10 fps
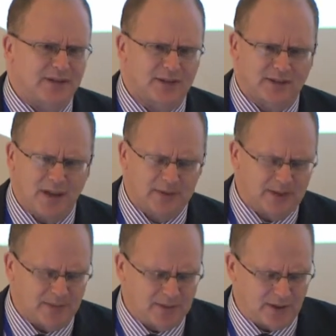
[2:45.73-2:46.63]
side, as
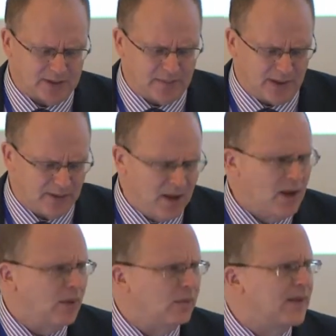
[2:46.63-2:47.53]
Amitabh talked about,
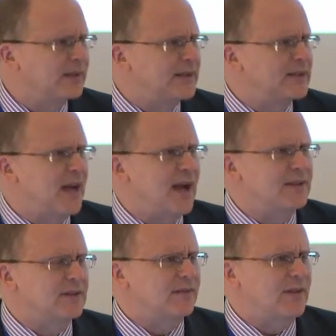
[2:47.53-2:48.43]
really
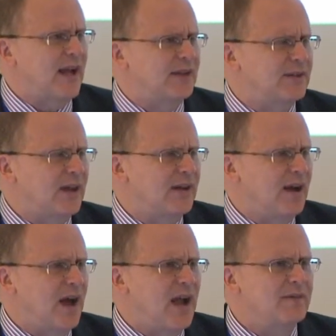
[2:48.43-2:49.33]
tie to the fact that
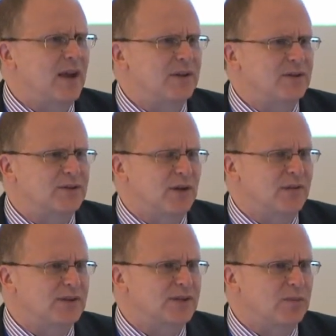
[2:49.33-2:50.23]
a high-value
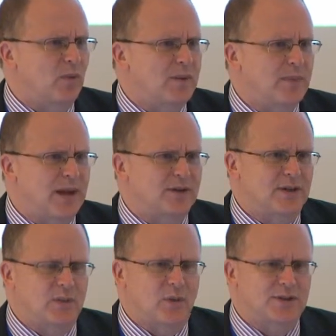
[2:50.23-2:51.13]
service in one
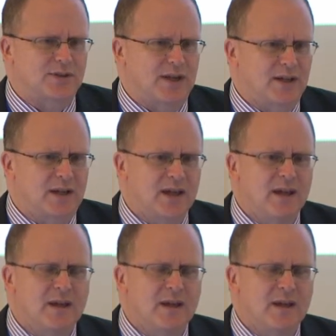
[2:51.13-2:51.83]
patient in one setting